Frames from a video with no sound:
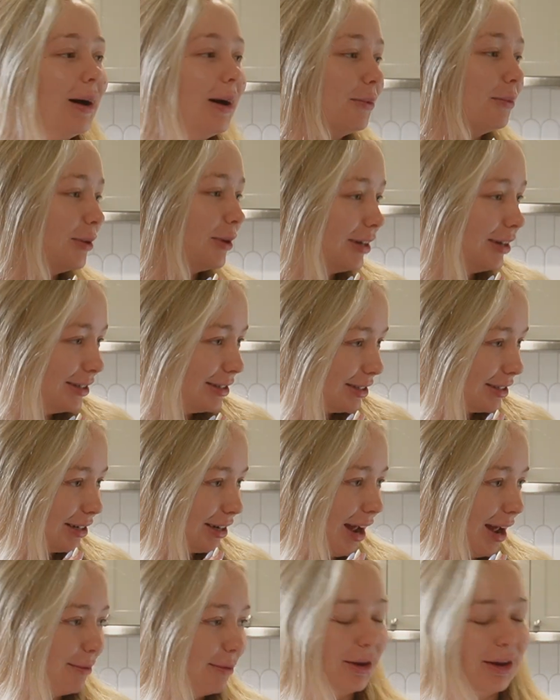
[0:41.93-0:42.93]
What is the
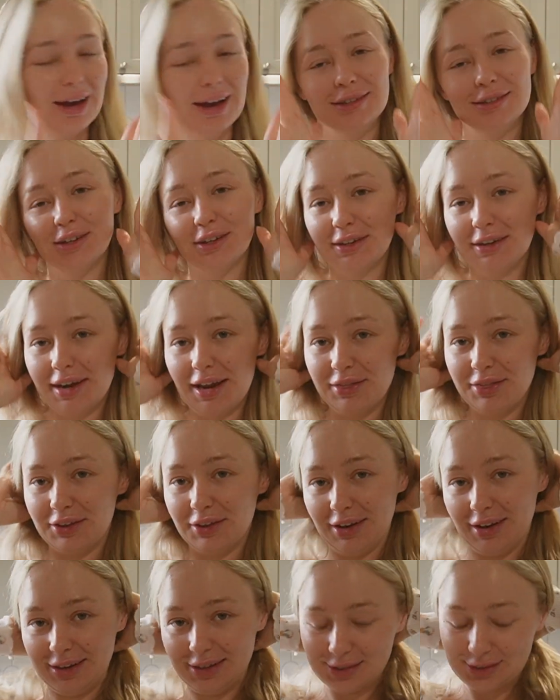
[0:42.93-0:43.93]
time? Okay, it's only
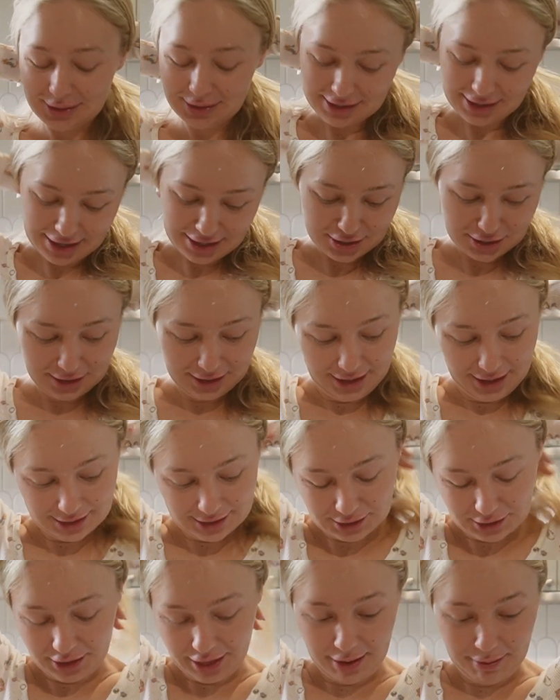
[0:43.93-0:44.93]
9:30, so it's
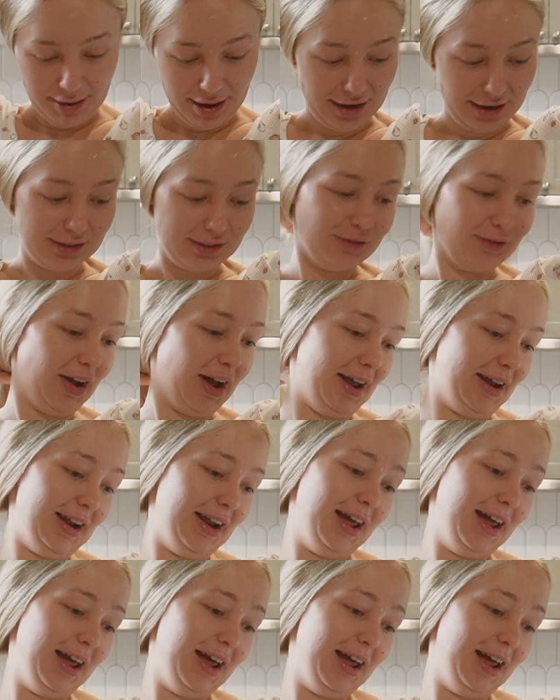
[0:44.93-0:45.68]
not that bad, it's fine.